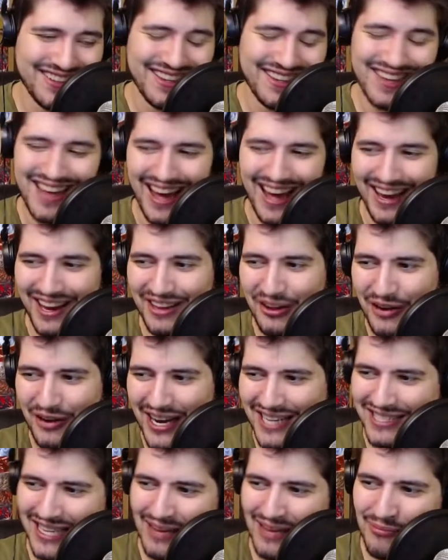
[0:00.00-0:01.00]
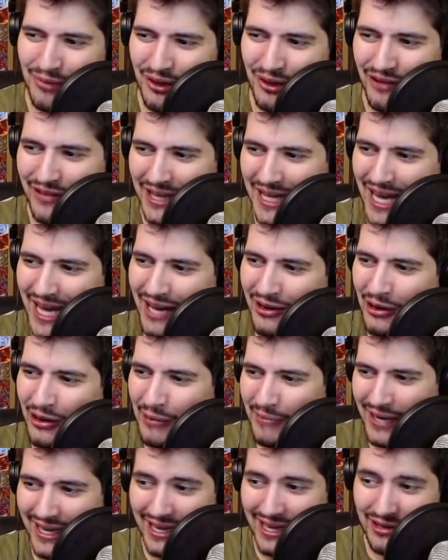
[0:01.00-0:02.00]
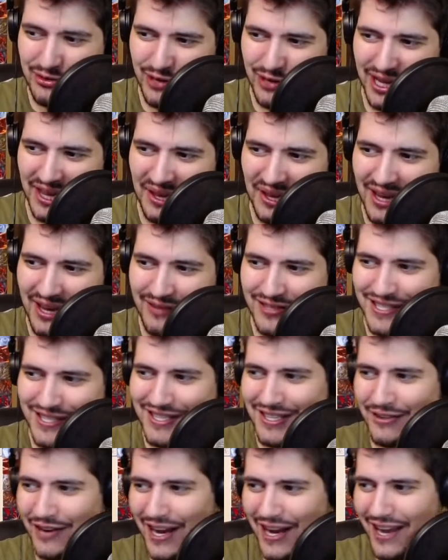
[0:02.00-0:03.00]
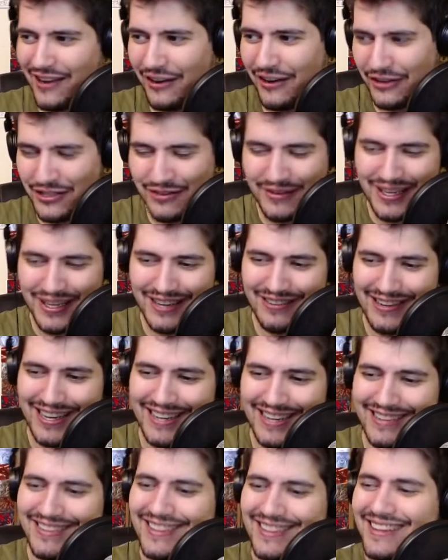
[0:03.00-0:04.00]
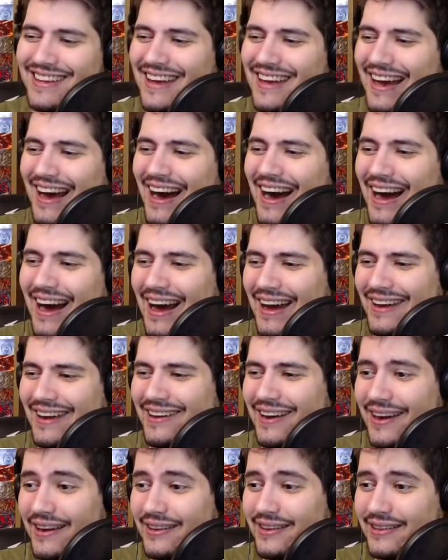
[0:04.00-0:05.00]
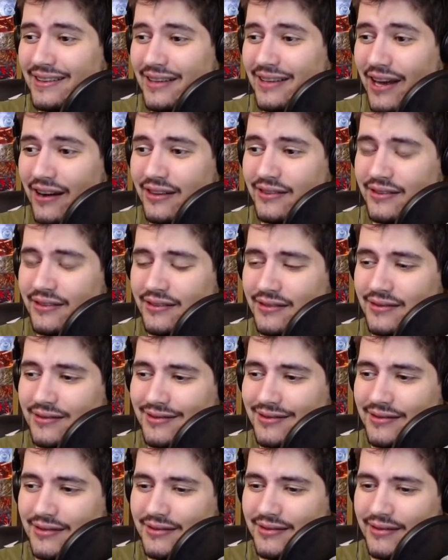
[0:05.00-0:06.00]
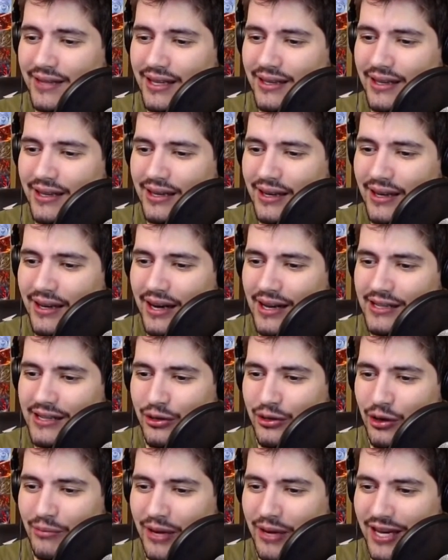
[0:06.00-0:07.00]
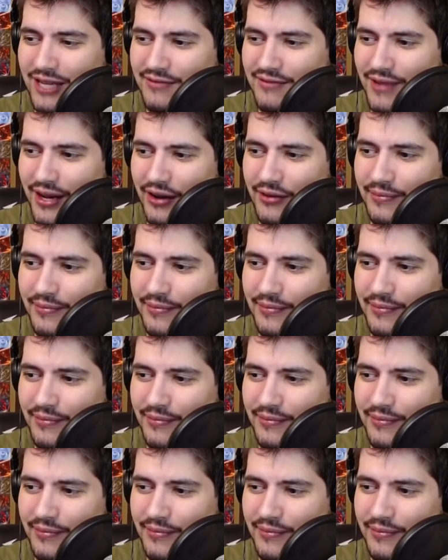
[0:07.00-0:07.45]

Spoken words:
Another example of a tech company that really loves its creators, right? And yeah, I'll see you in my next video.